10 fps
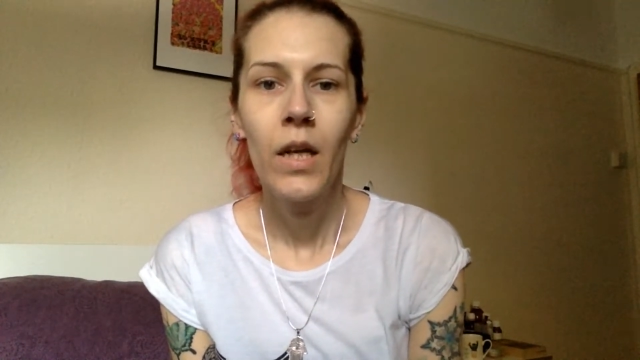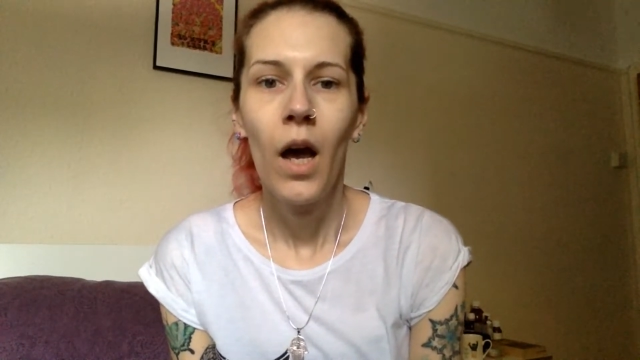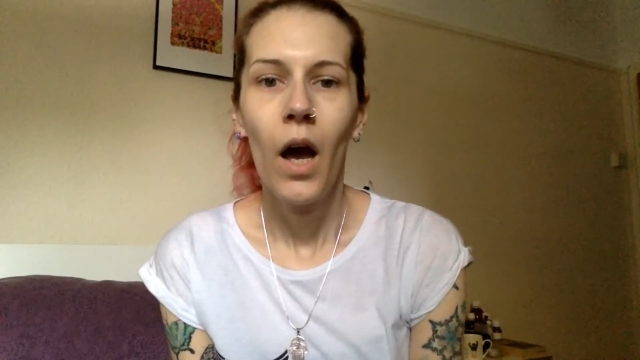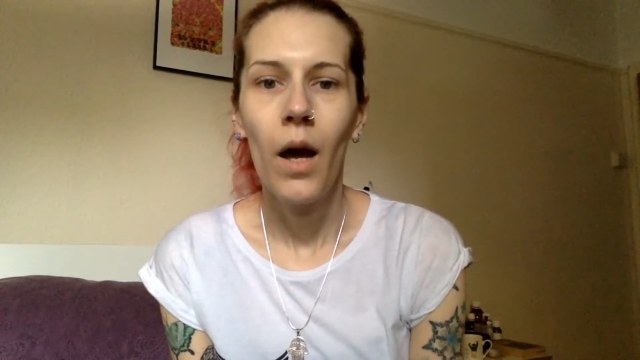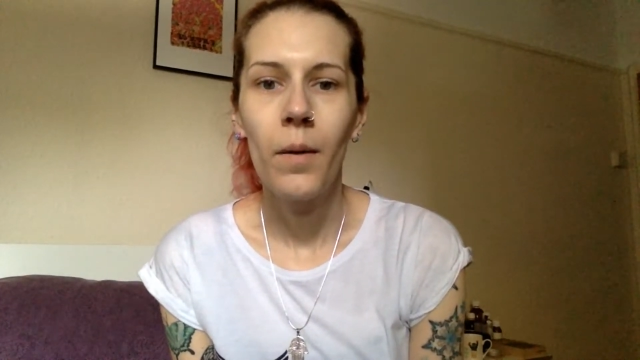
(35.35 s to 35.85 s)

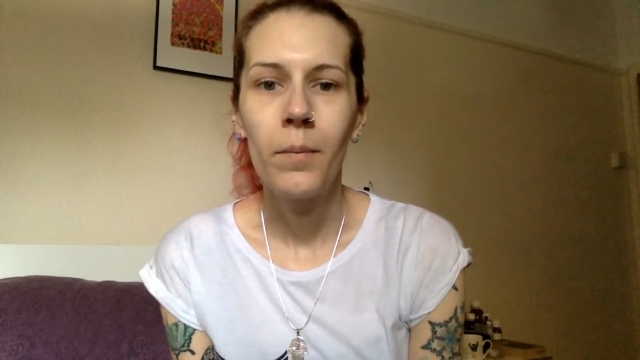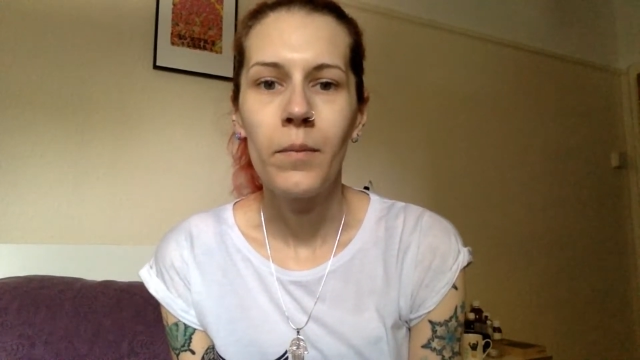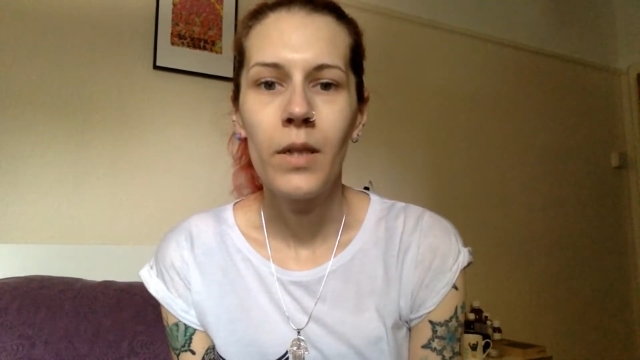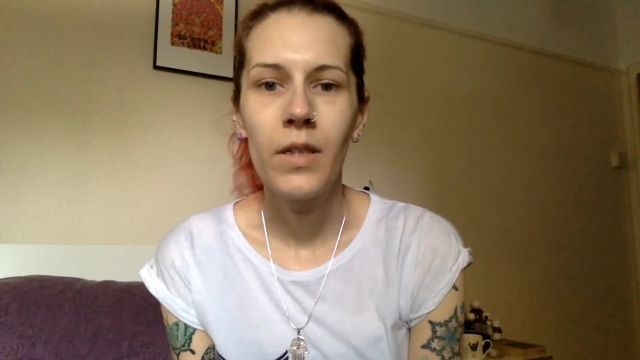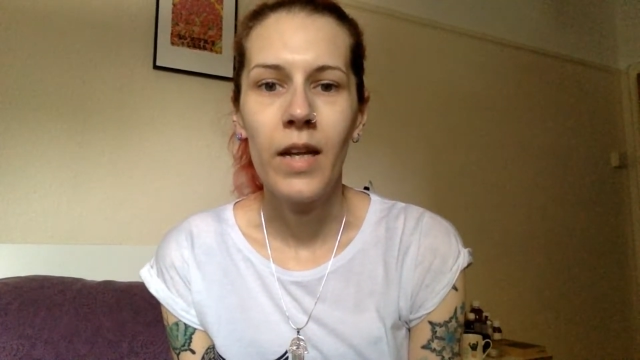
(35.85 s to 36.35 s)
And
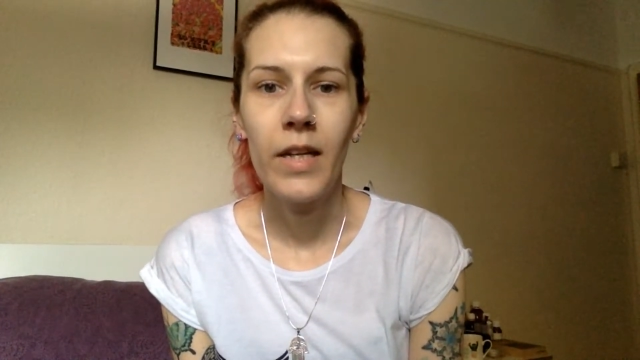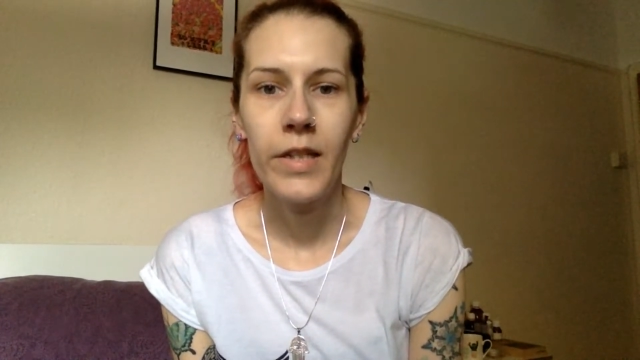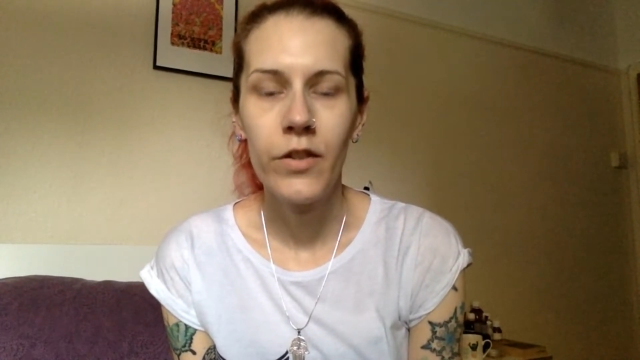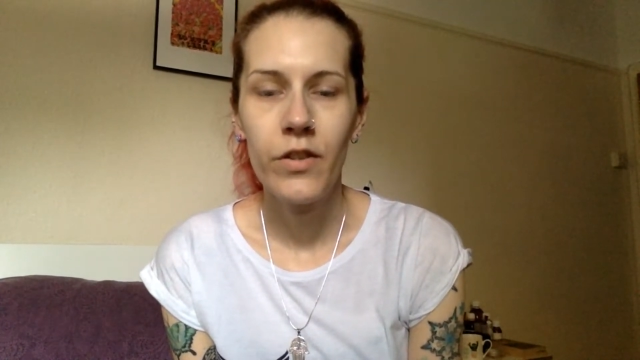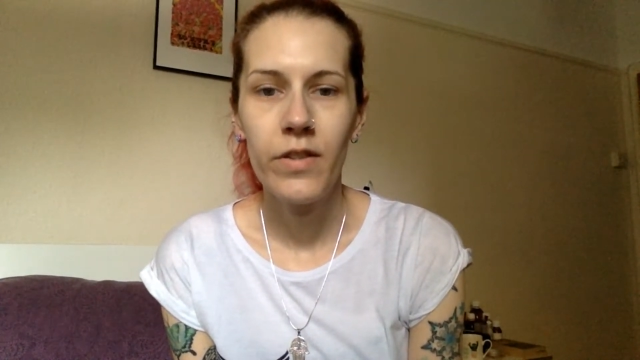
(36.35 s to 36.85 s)
they
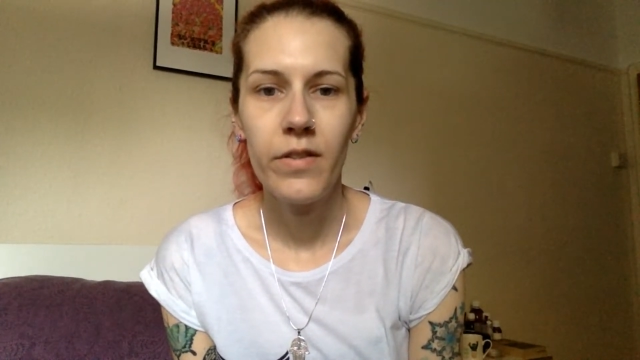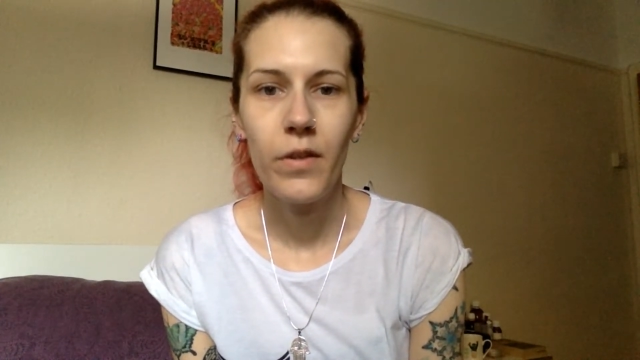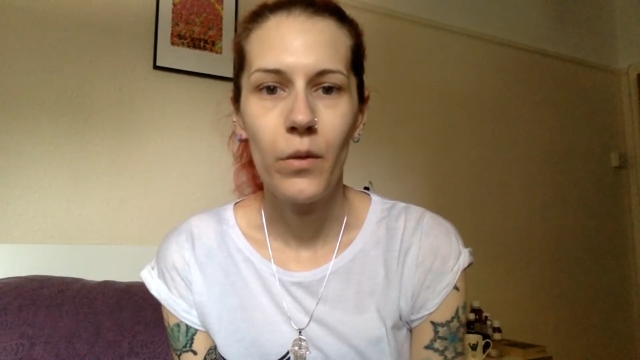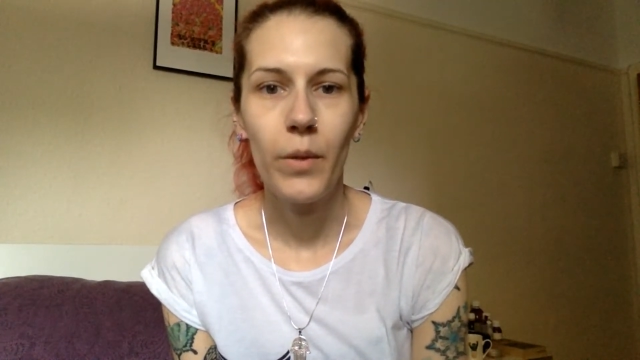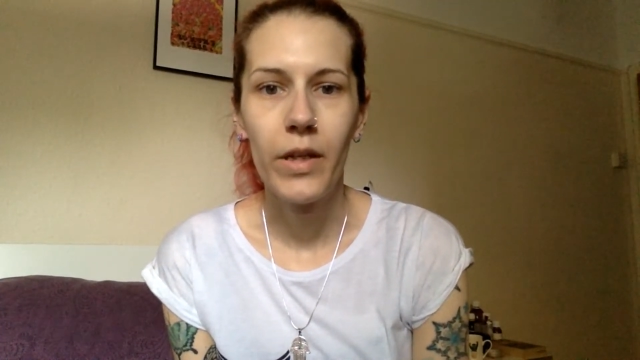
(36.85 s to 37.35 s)
initially said, "Oh,
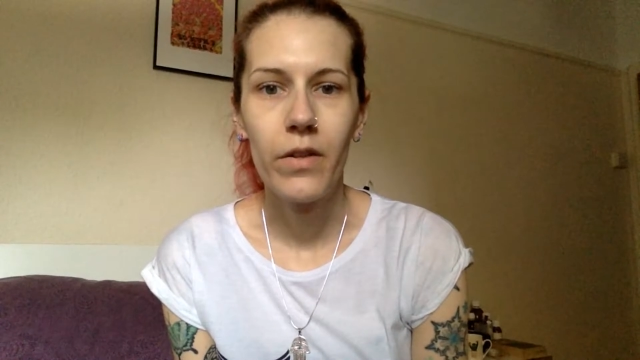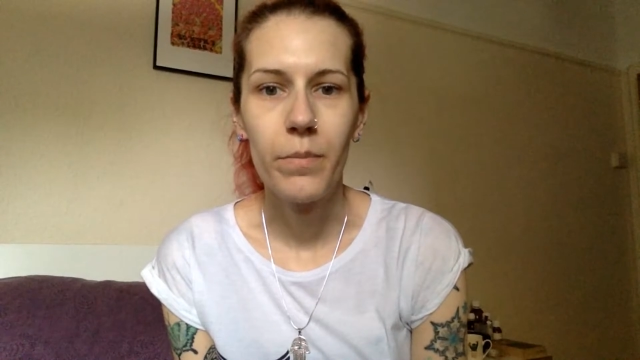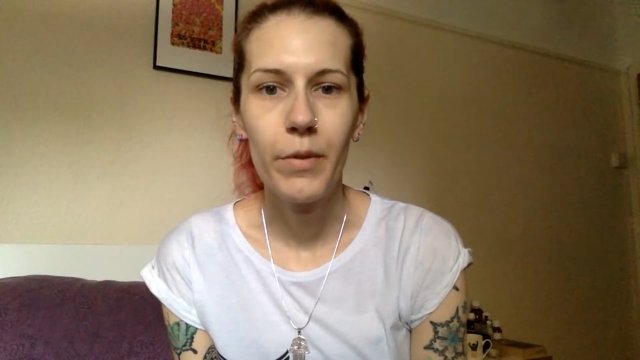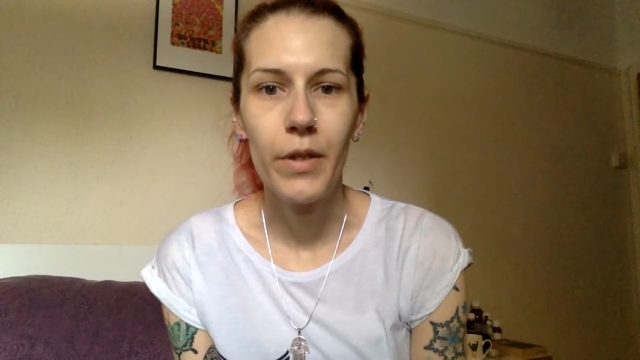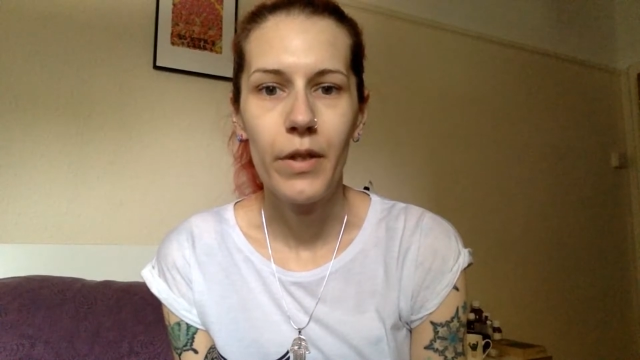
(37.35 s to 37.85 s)
we can't
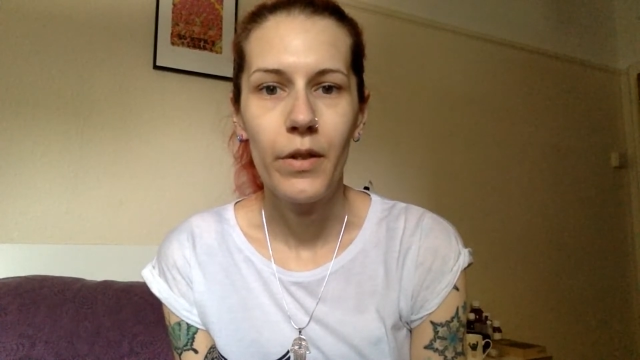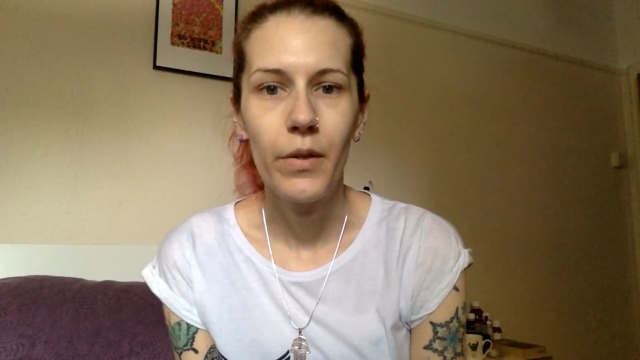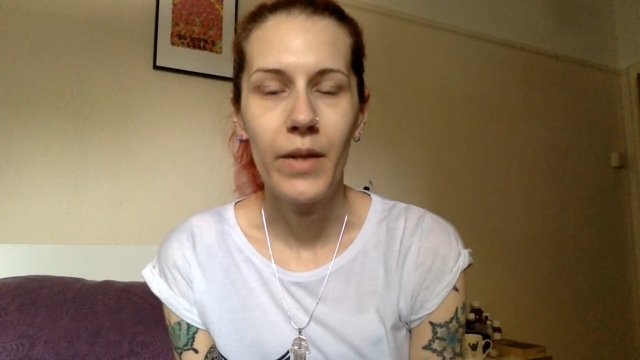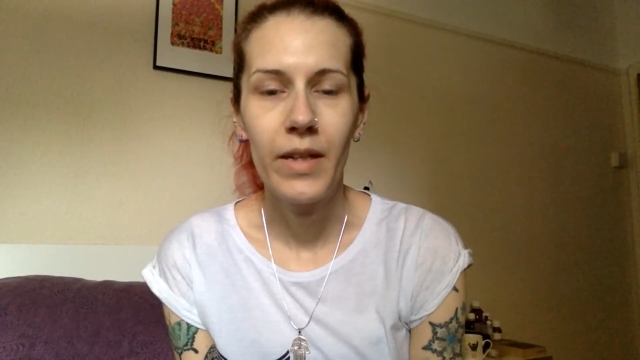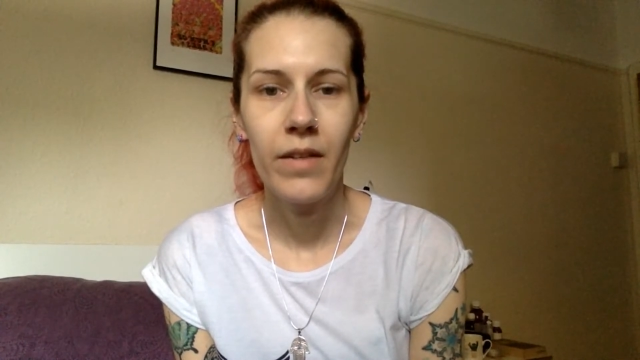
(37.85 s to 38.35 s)
put you
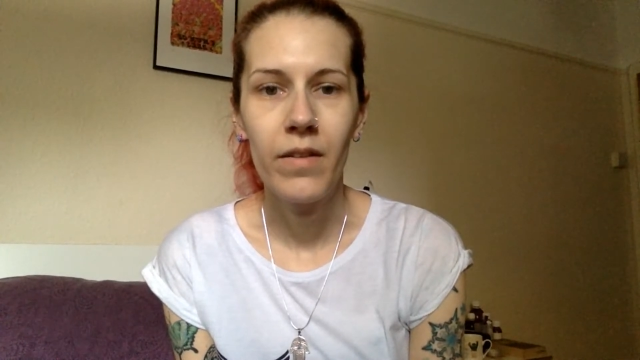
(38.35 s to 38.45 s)
in